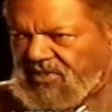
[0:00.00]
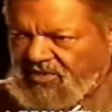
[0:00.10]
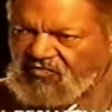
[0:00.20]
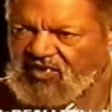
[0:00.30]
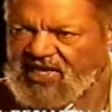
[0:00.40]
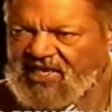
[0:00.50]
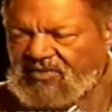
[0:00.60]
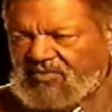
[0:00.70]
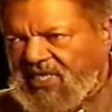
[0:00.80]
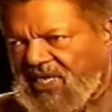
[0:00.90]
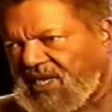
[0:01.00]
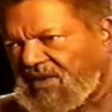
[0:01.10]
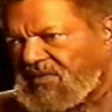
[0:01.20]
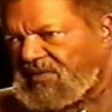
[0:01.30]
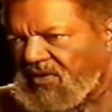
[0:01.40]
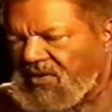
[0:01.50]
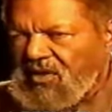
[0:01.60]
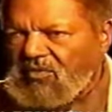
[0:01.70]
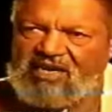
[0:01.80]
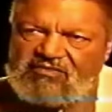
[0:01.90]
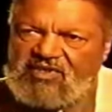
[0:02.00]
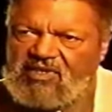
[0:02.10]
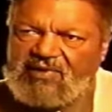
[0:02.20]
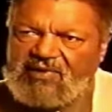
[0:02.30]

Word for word: So finally we got our rifle club.